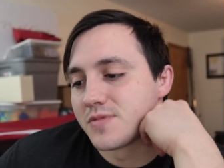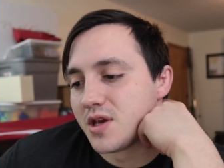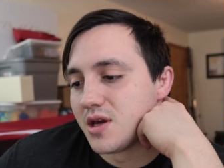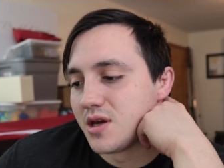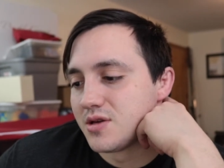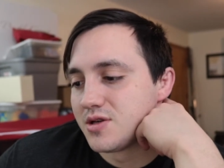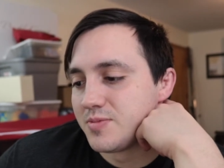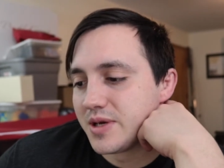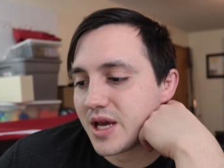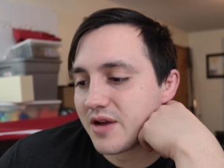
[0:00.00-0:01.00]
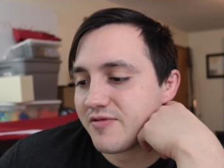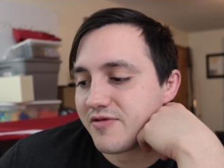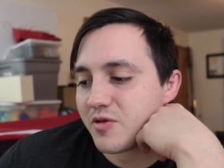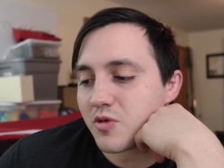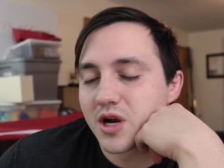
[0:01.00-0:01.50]
And just be kind of a
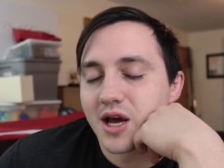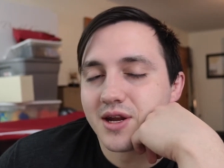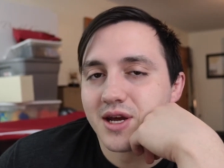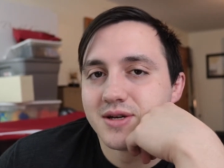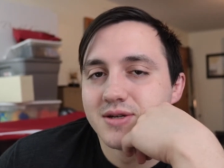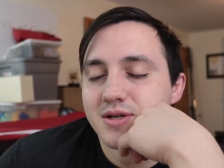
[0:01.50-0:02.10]
fun workout day.